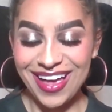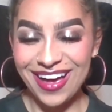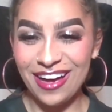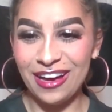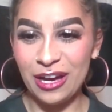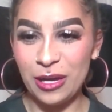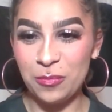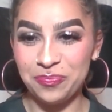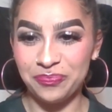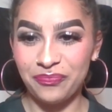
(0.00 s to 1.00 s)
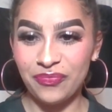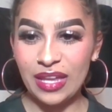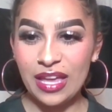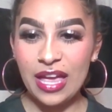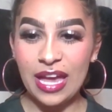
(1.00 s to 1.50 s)
Um,
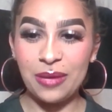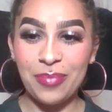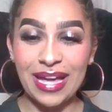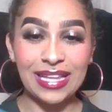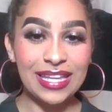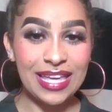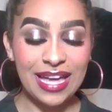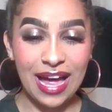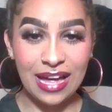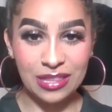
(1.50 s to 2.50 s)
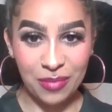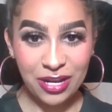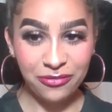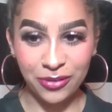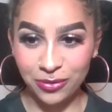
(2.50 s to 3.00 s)
and by clicking on the
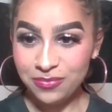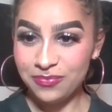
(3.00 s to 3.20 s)
microphone,